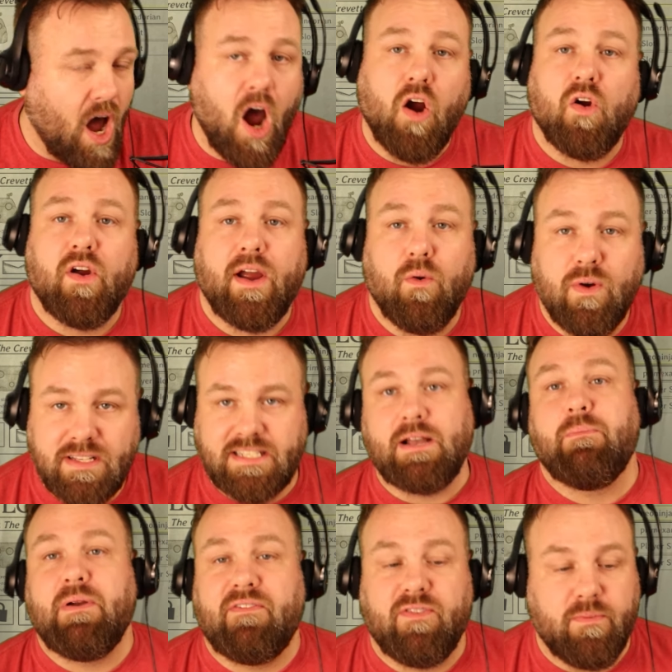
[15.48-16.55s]
All right. What's
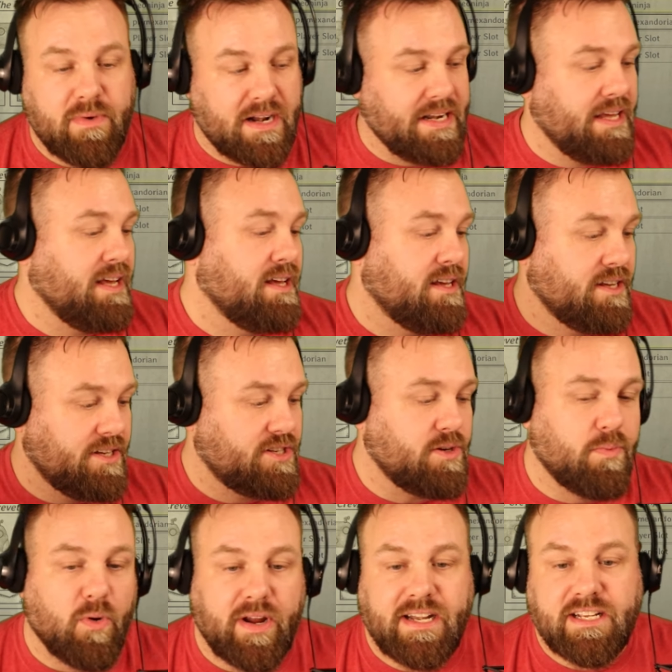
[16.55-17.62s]
up, everybody? It's
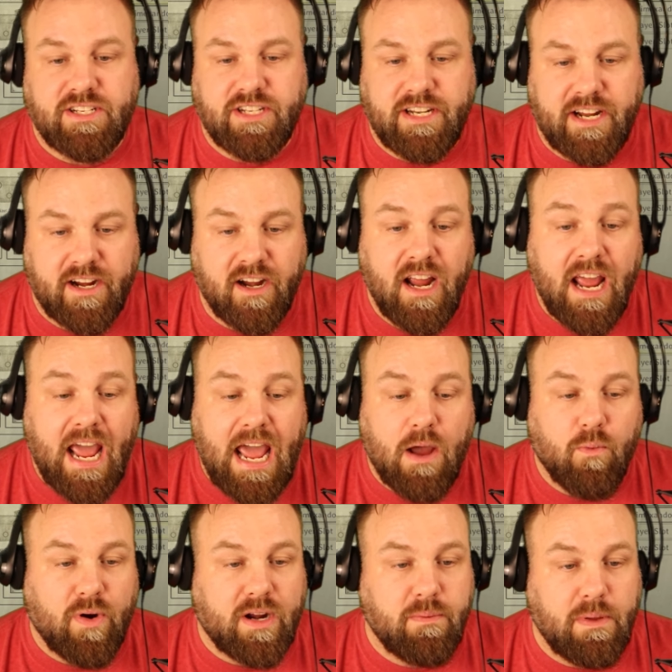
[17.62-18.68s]
your boy Engineer,
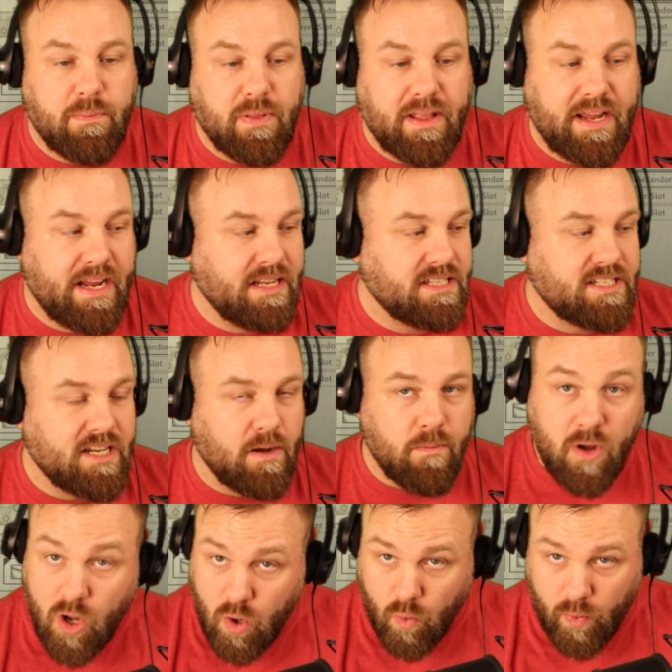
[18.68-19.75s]
and we're going to be playing
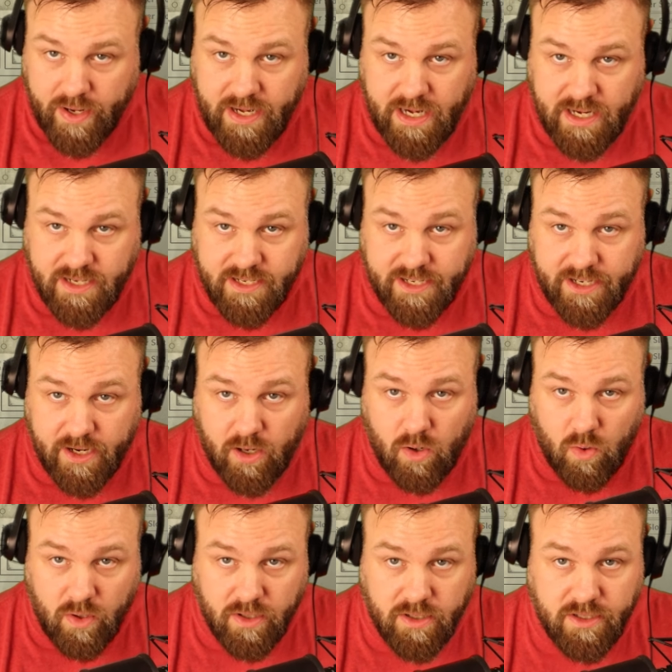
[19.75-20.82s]
some We Need To
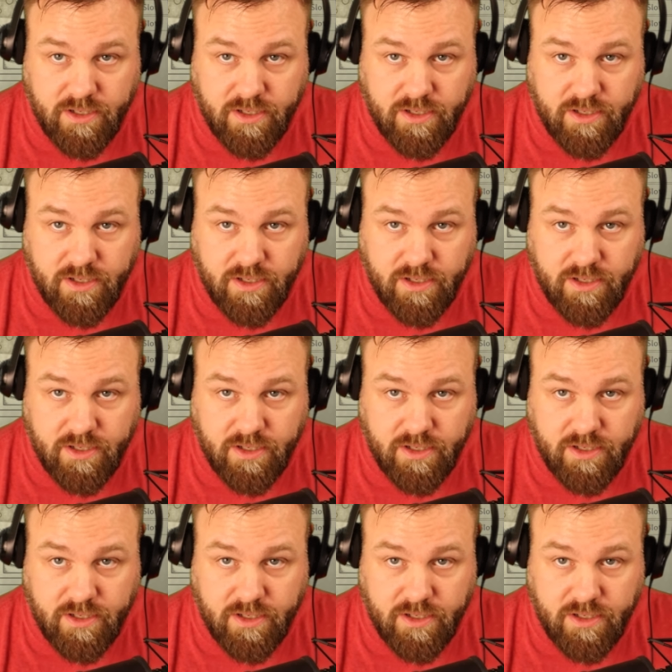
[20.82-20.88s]
Go